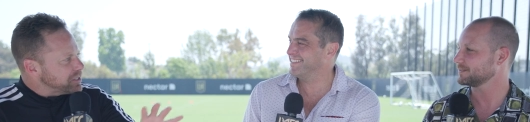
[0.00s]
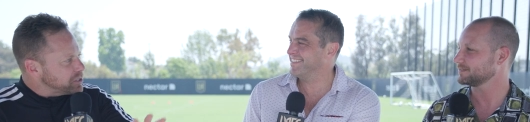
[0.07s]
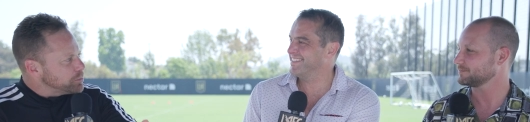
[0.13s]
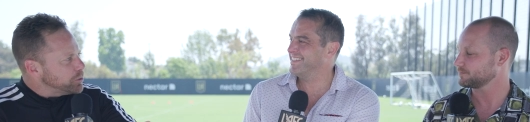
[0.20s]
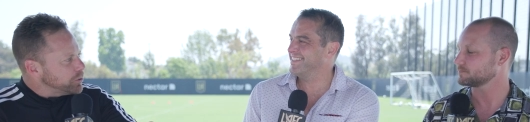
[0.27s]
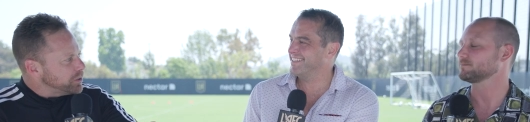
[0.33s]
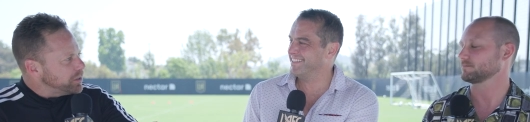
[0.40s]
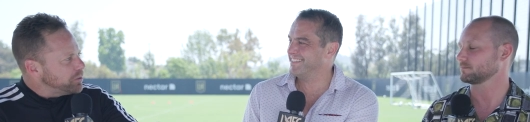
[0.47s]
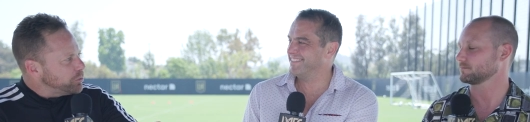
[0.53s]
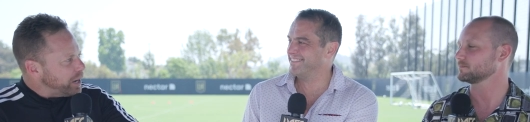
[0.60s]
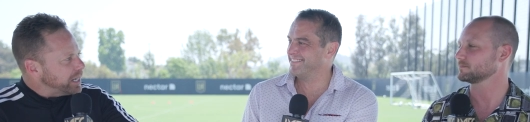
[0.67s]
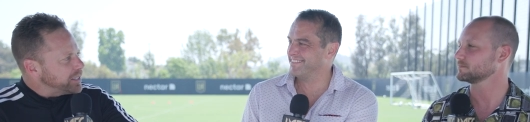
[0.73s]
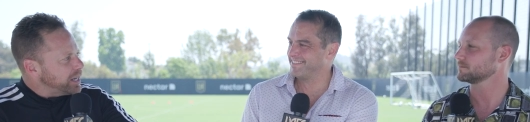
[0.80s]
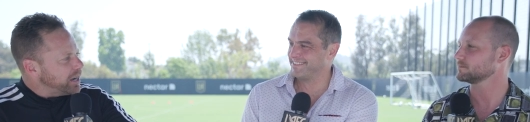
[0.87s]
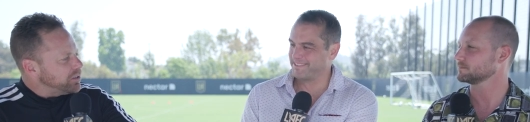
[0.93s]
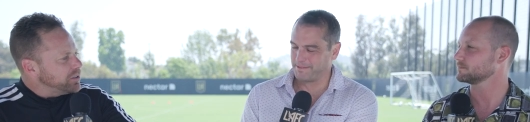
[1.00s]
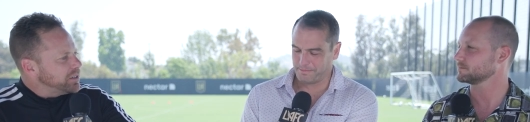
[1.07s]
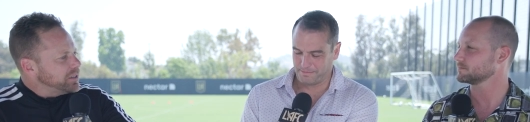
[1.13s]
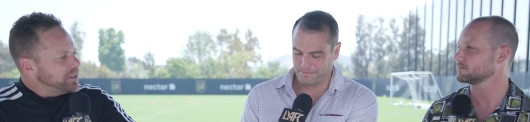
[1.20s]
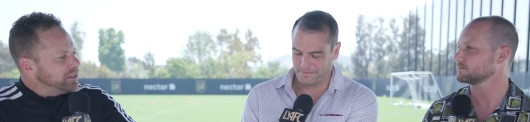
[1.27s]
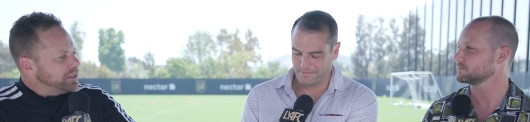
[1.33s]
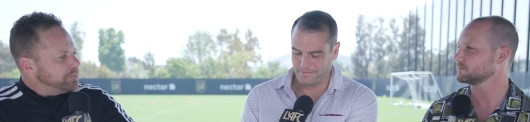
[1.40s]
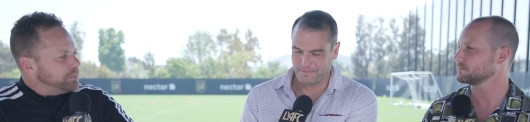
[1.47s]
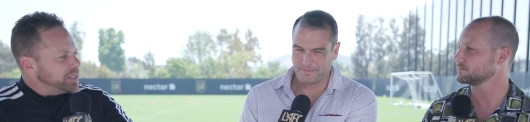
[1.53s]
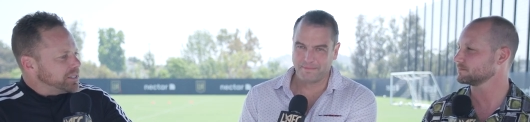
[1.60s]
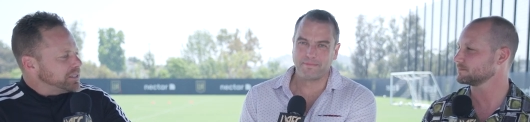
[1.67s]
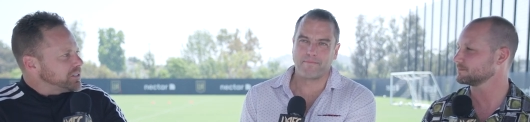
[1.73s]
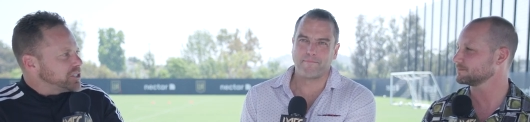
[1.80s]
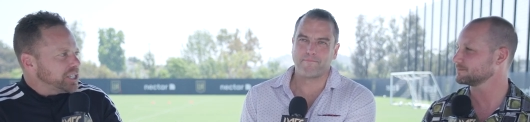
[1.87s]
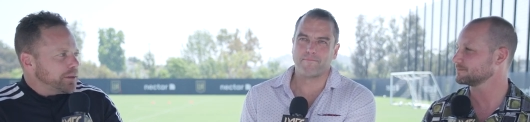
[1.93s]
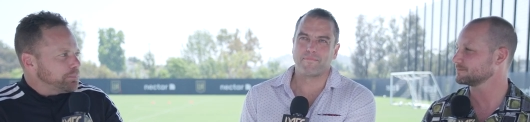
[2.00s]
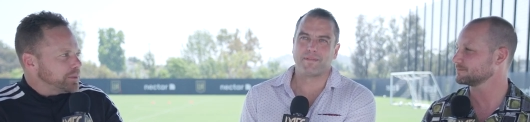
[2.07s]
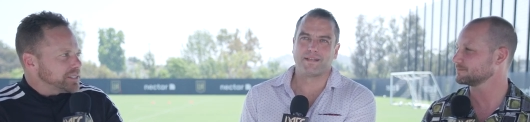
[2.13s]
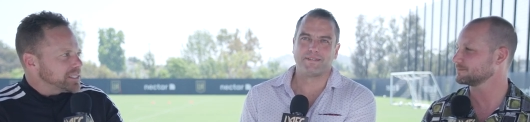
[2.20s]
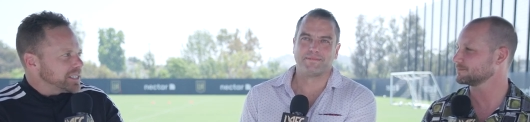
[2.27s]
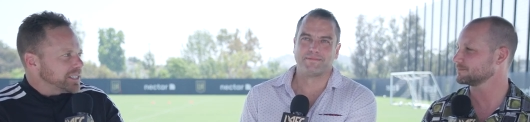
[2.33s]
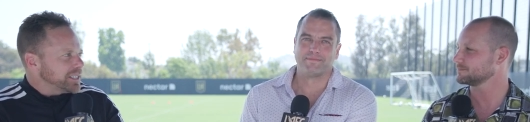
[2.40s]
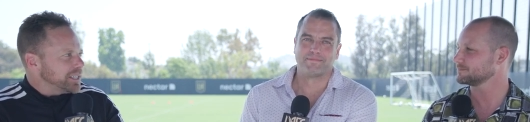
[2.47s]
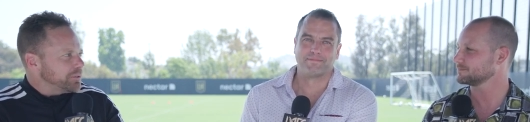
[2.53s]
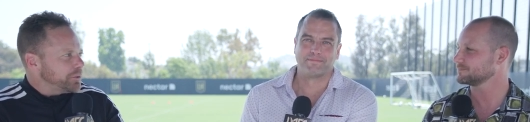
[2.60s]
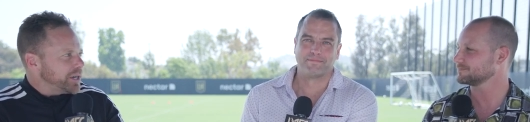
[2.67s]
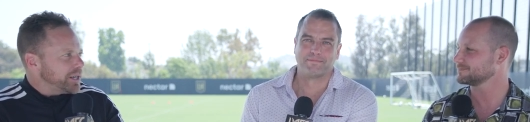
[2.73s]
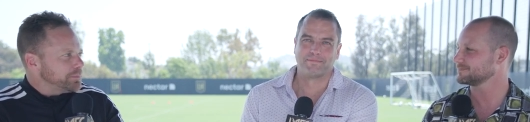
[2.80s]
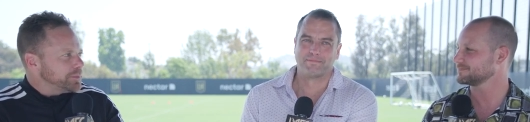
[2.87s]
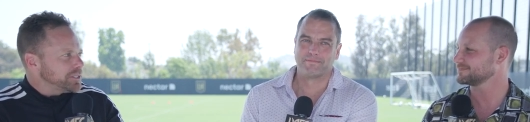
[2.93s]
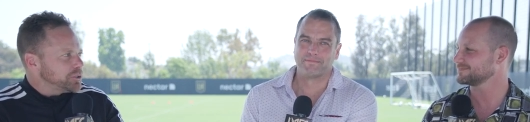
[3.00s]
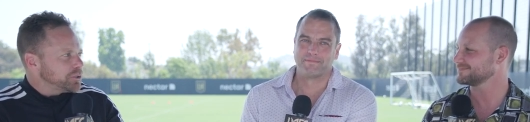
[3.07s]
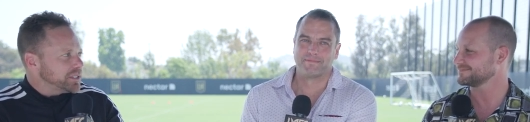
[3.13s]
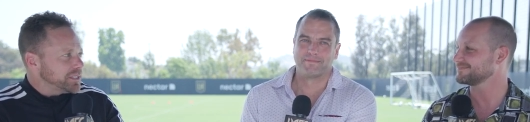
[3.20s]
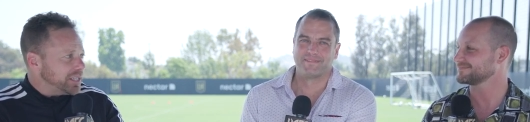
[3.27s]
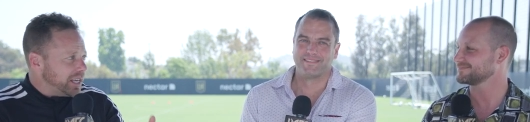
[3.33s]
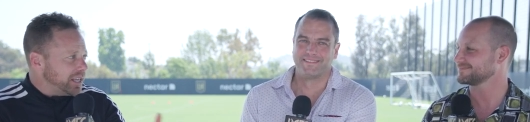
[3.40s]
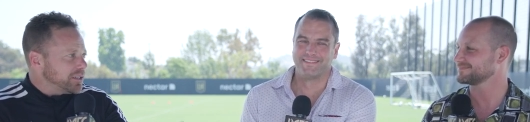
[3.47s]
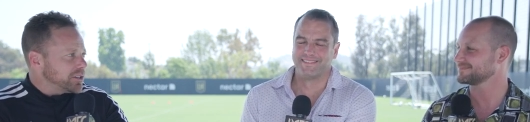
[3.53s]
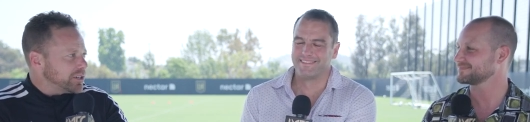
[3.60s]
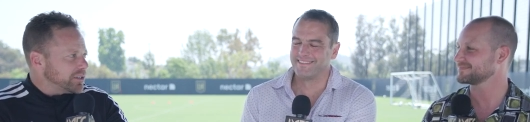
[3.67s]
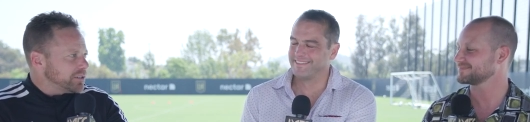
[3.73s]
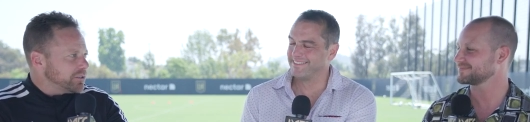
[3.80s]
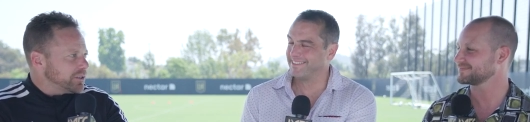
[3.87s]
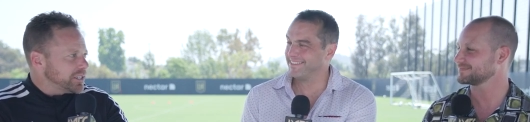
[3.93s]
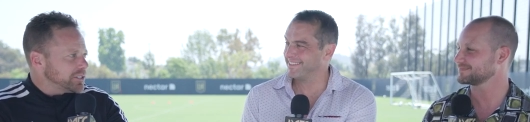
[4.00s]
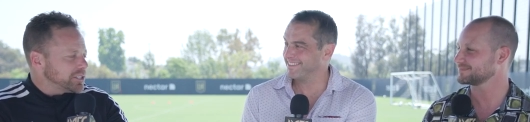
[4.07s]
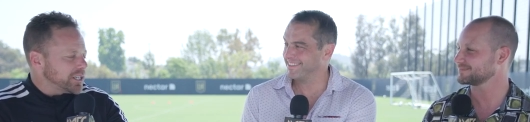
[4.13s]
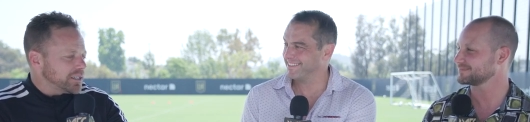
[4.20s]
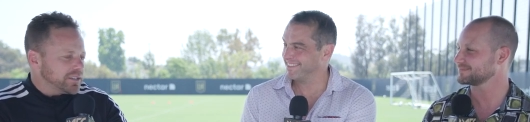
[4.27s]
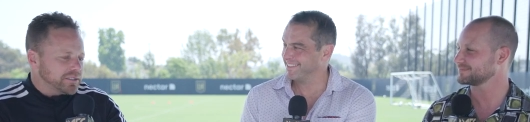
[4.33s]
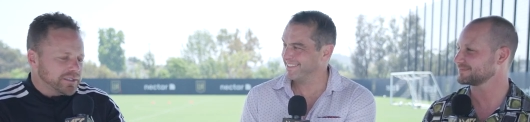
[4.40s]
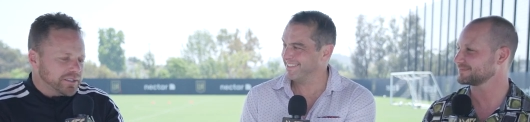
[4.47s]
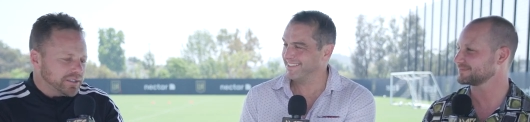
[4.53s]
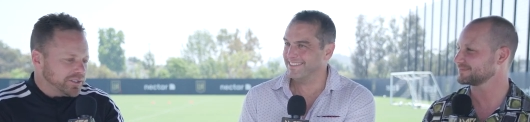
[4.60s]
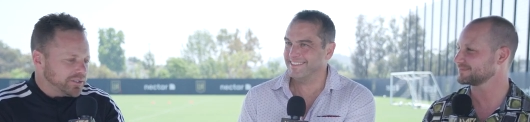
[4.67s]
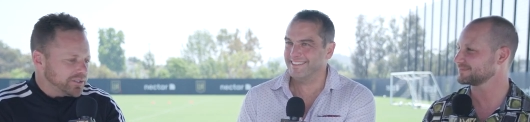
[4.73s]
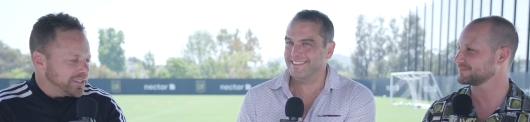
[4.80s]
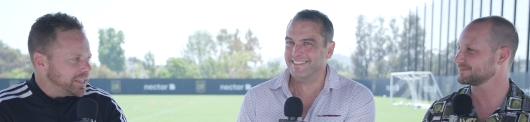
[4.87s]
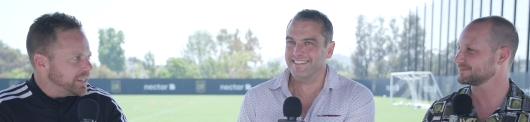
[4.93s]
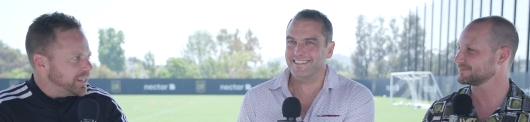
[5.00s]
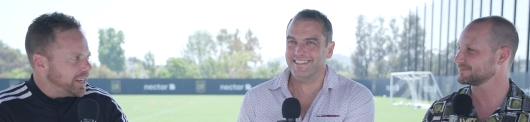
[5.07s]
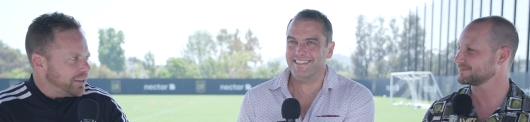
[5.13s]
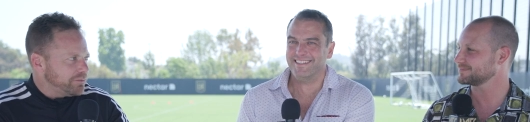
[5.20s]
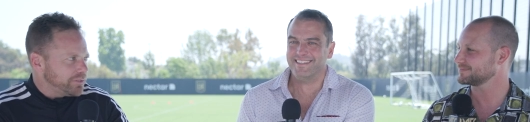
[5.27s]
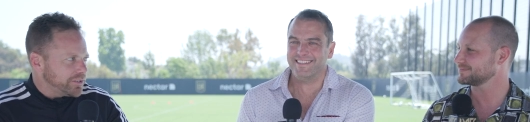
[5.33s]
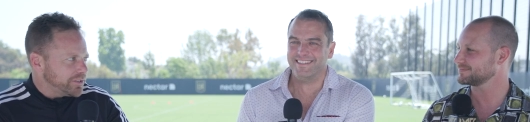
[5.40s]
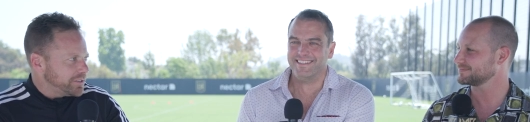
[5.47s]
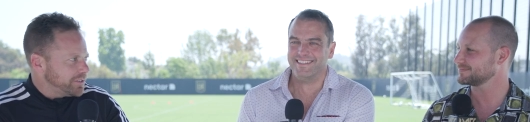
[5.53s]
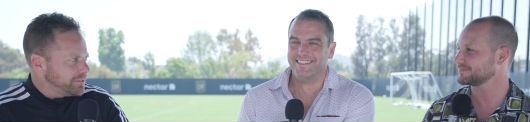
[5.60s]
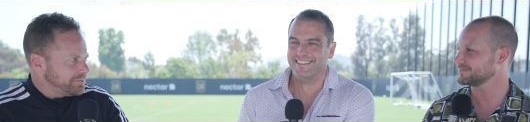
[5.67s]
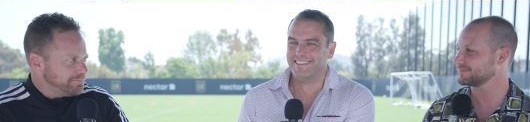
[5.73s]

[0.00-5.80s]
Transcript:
Speaker 1: has more right now. But the Champions League in Real Madrid and Carlo Ancelotti, you can never